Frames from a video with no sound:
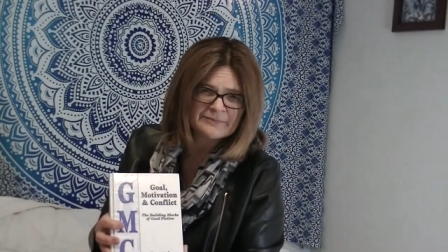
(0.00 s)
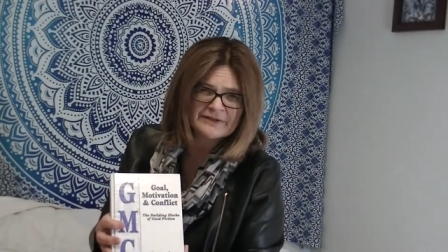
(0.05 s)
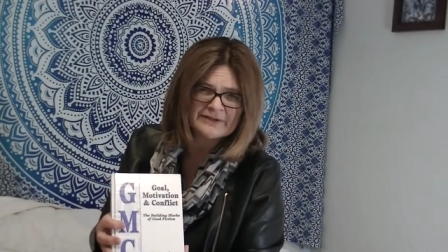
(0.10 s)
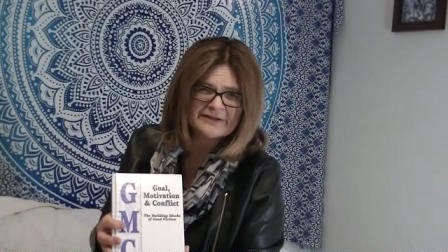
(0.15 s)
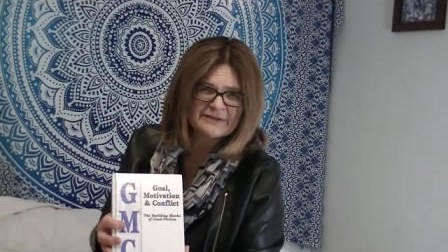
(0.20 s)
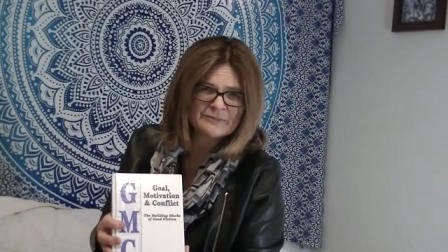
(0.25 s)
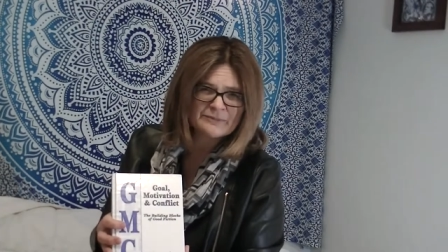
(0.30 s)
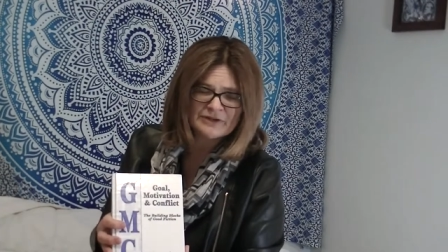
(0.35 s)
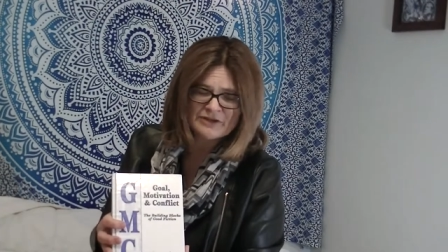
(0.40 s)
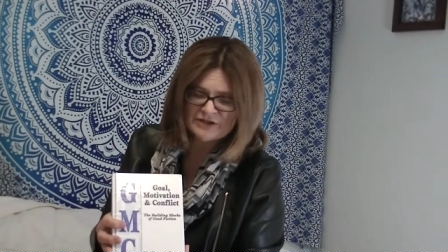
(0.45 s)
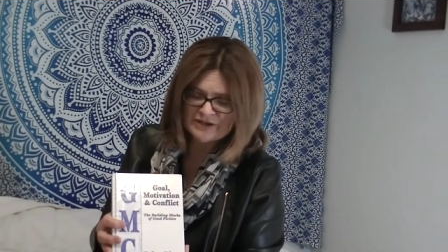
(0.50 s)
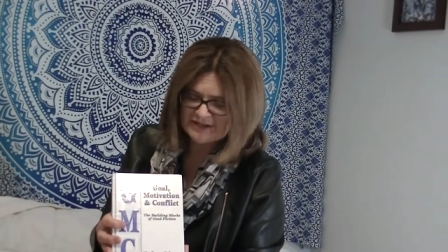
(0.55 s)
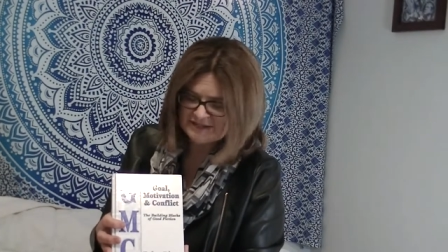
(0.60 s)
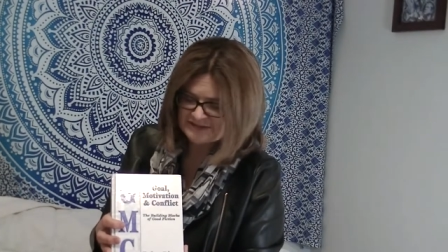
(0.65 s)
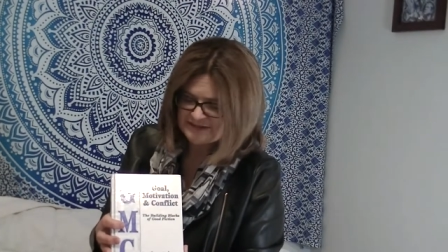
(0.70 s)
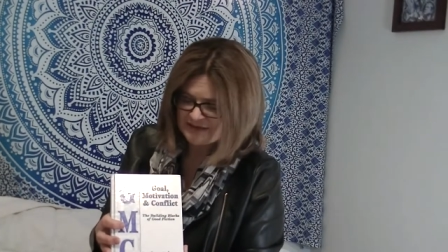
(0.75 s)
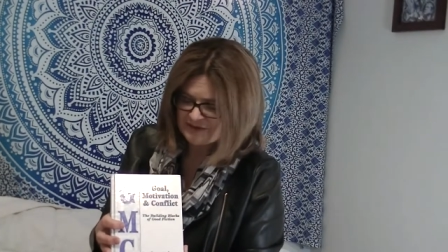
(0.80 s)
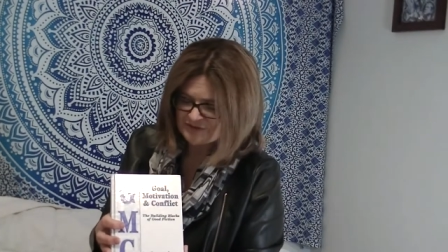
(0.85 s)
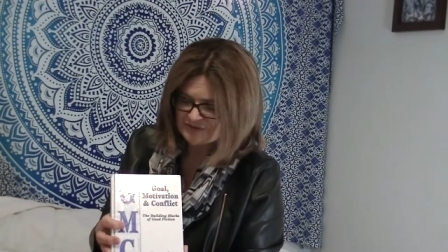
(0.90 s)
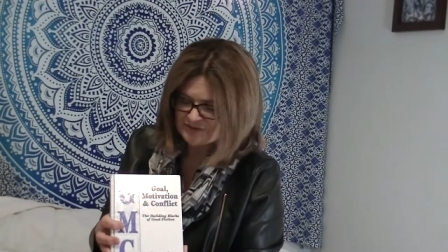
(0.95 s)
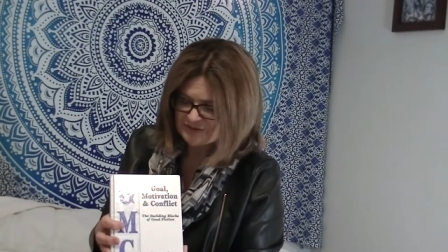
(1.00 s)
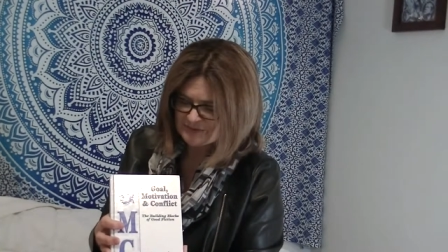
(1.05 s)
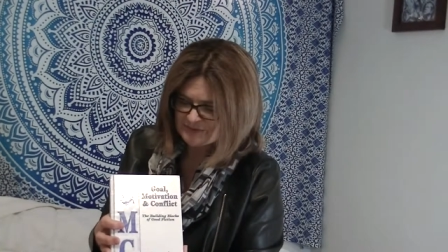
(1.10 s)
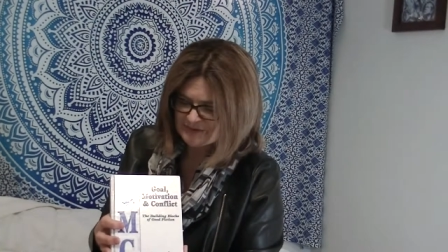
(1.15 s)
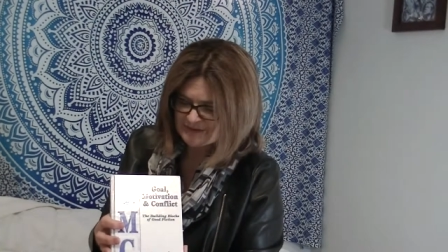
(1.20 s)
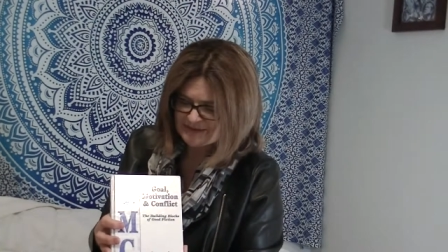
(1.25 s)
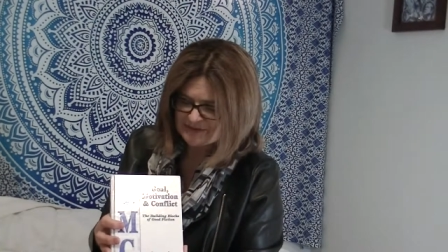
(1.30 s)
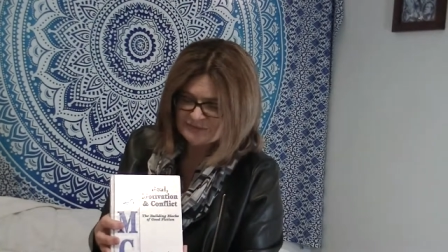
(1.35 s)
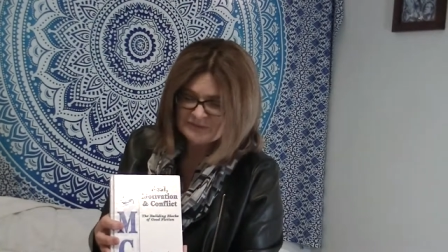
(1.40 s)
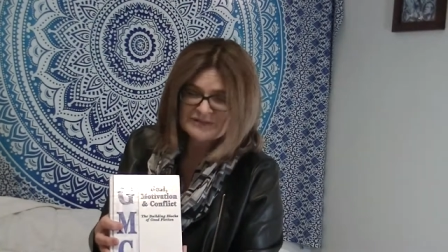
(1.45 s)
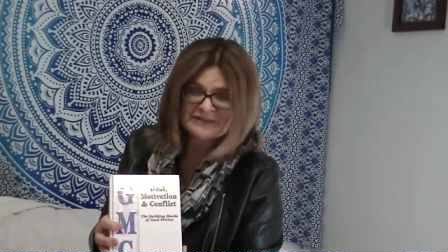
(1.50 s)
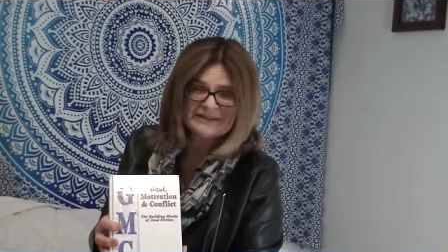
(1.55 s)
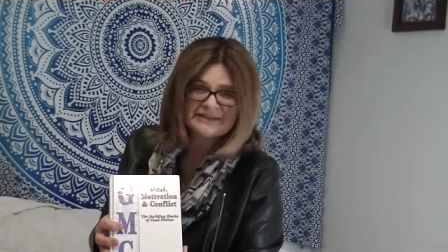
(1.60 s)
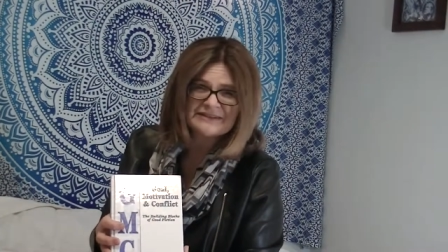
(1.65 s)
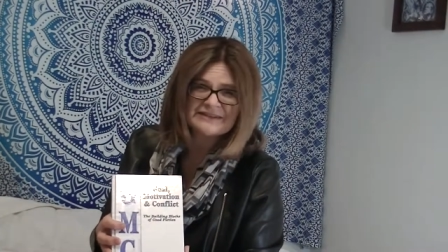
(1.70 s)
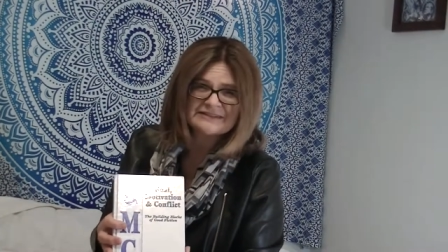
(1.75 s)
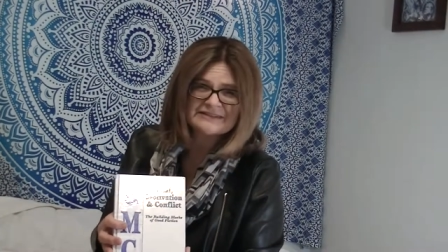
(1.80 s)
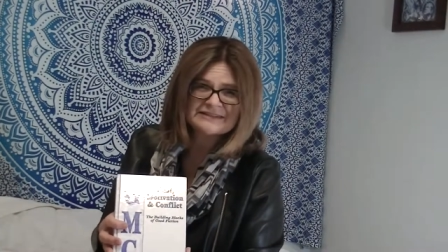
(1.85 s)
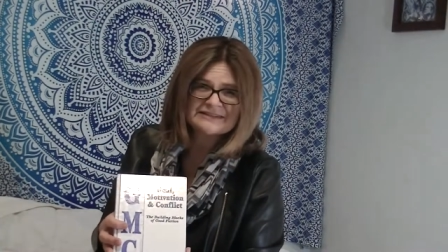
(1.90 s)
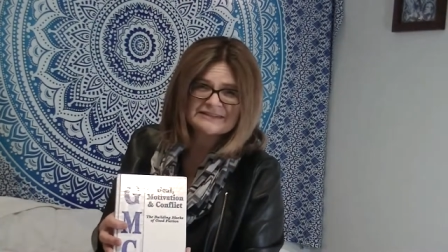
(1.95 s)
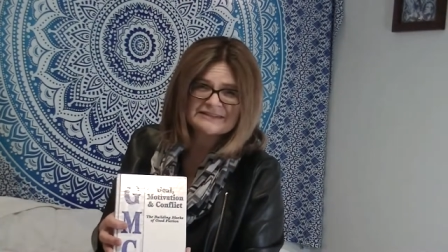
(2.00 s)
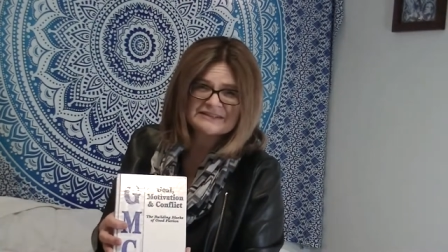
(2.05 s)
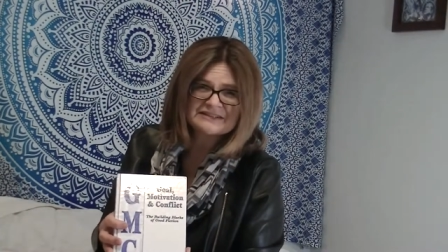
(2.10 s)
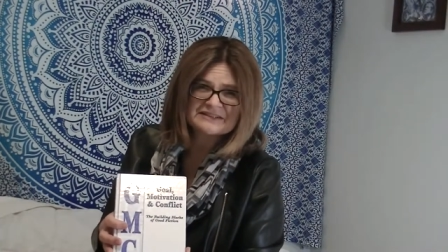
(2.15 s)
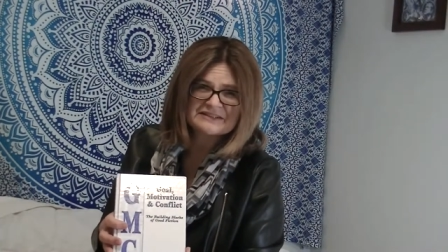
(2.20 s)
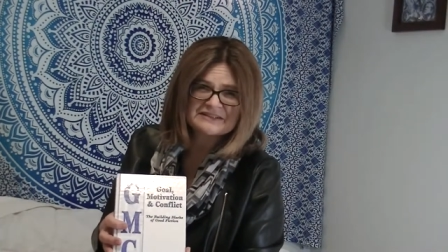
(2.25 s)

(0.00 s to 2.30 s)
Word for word: but when you get down to it, it really isn't.